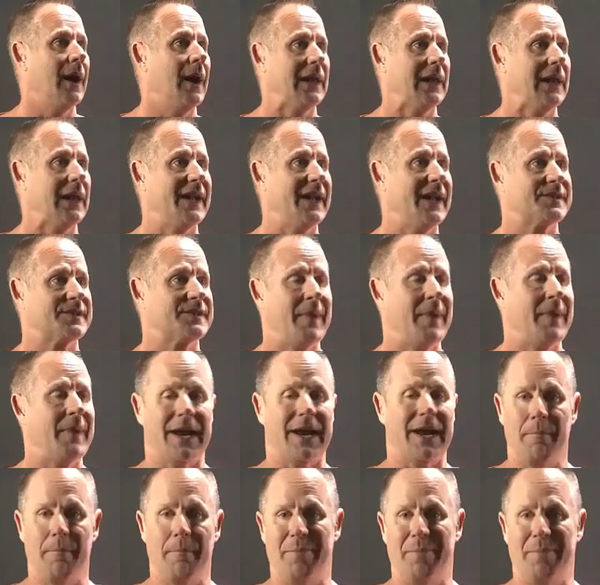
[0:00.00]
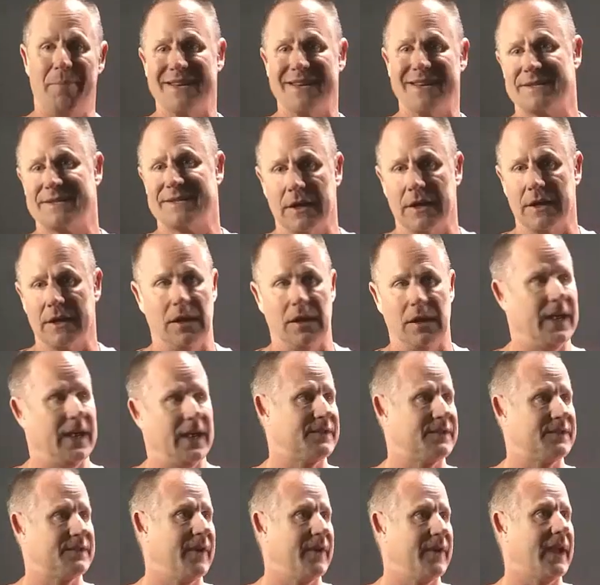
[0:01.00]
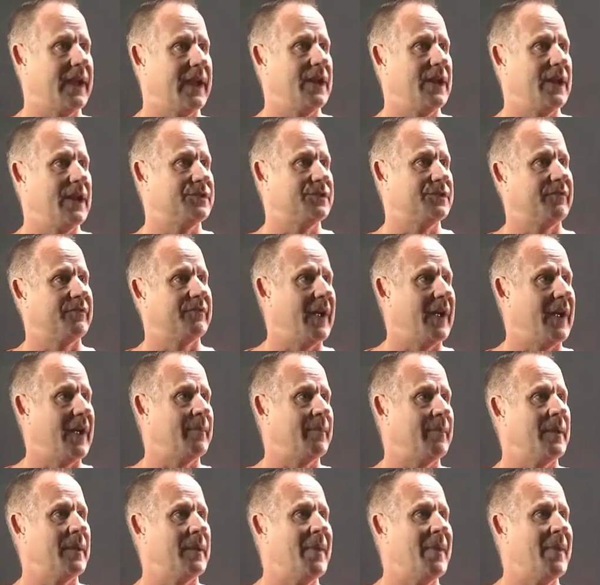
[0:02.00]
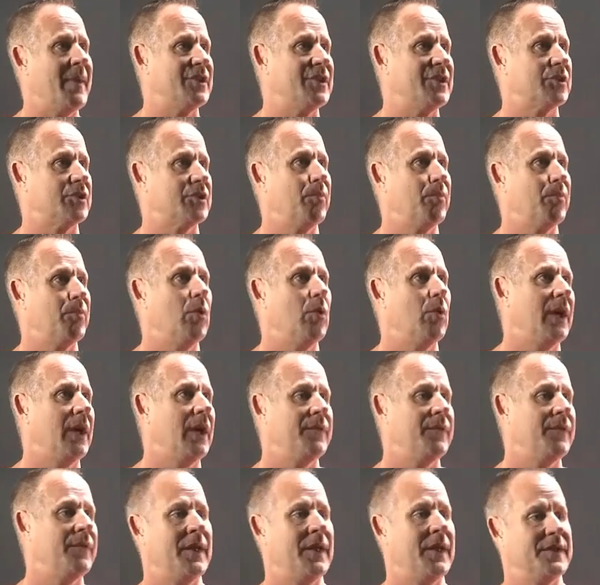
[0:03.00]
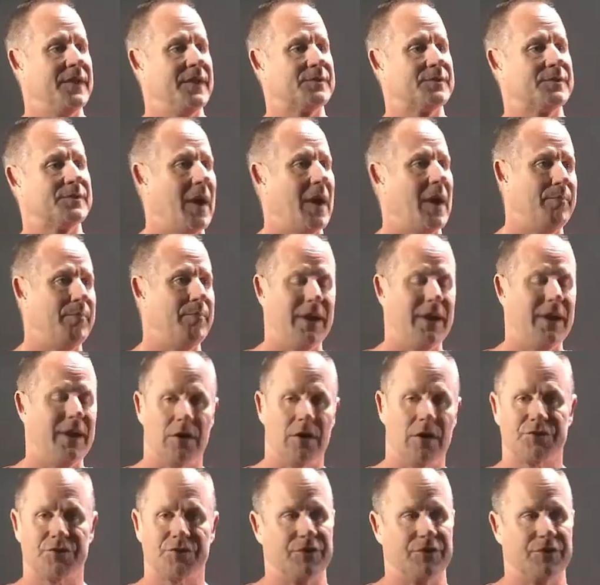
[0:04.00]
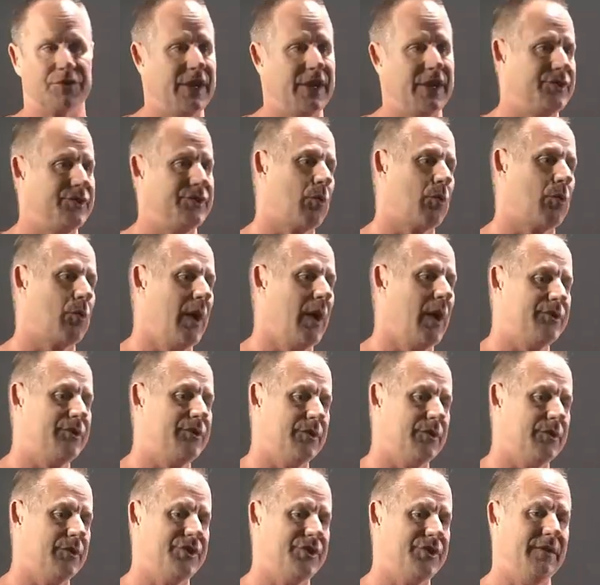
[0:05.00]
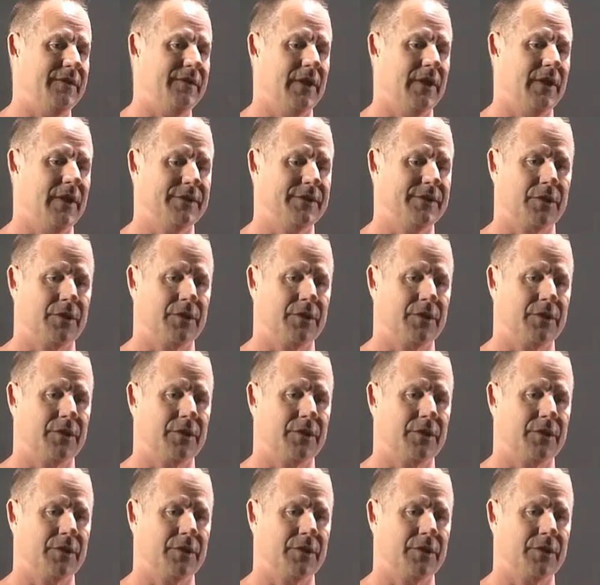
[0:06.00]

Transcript: Let's make best in class vacation family measurable, and then this might be our strategic way to achieve that.